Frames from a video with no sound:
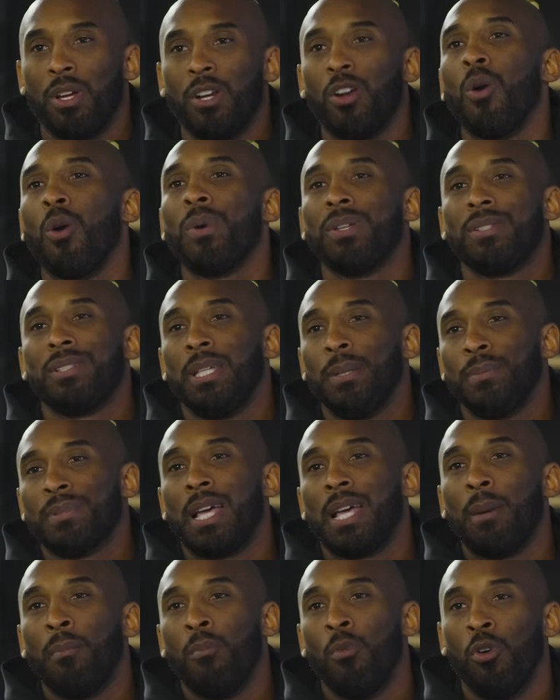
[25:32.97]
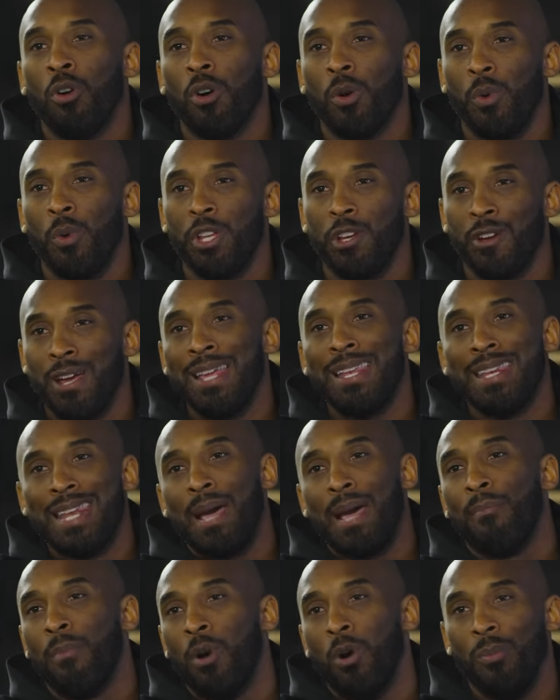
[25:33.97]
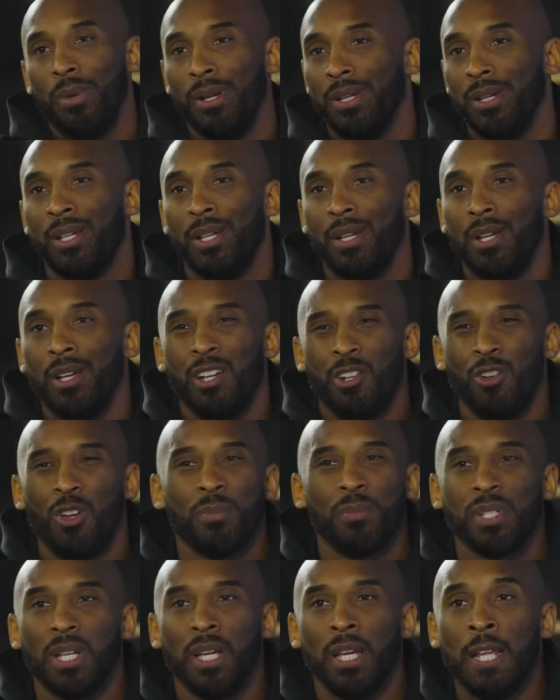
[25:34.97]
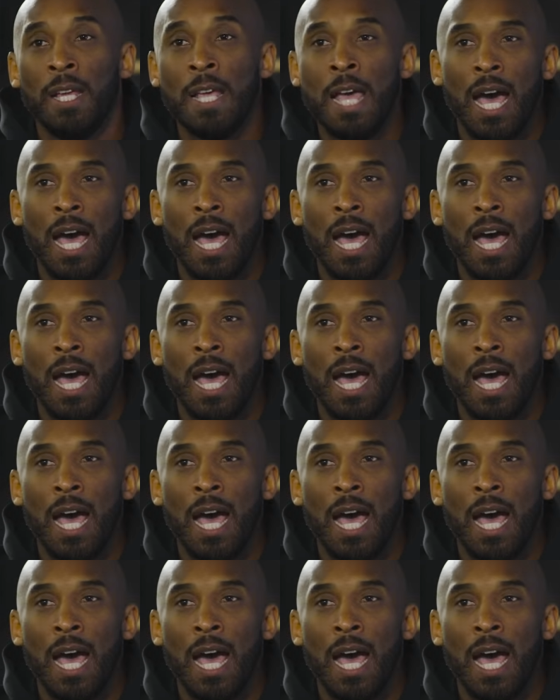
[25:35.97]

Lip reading: It always seems like more when you're in that moment. You know what I'm saying?